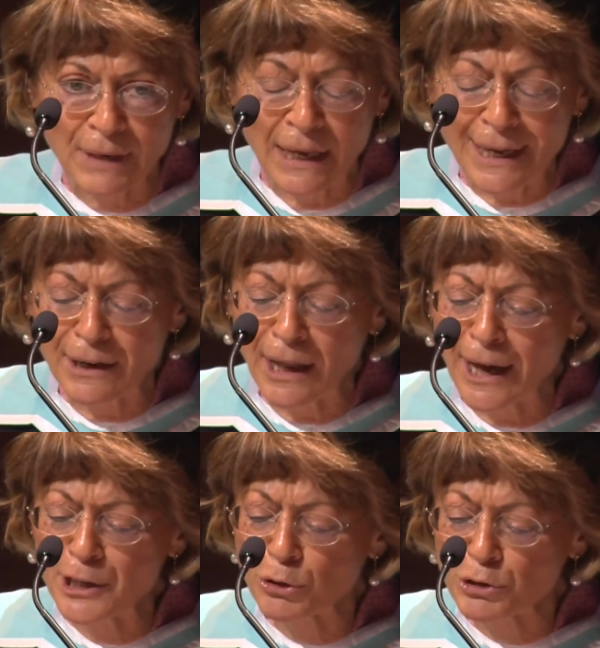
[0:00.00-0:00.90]
In
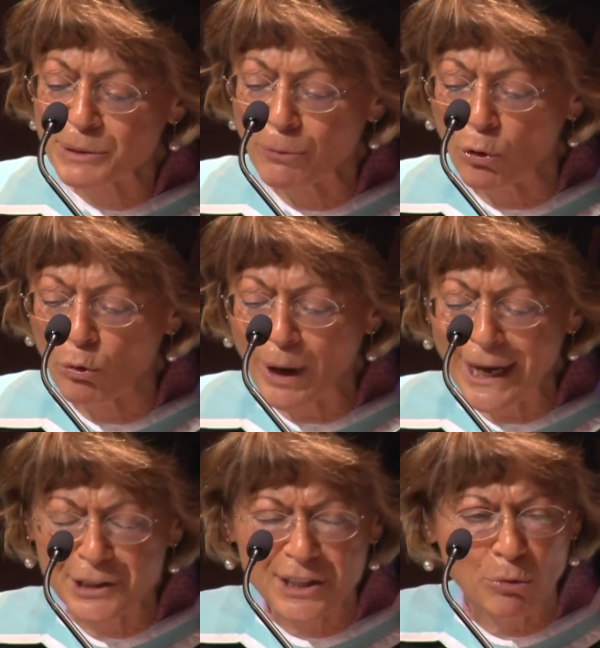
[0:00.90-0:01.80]
large or small
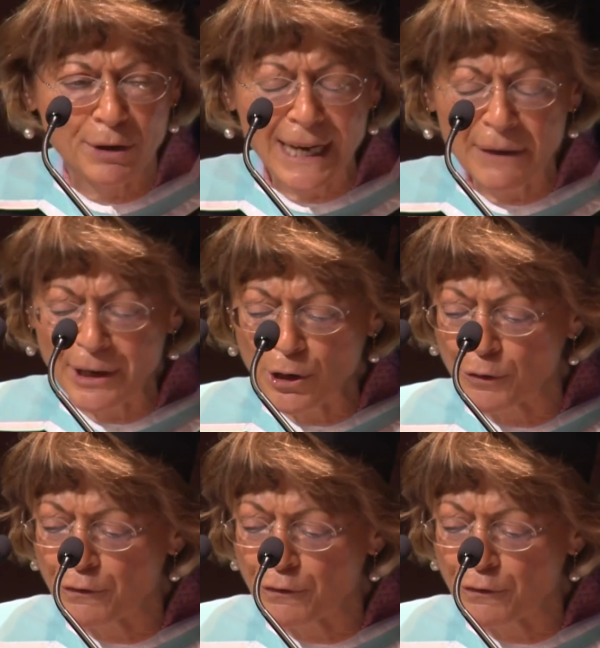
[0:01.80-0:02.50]
ways, in whatever your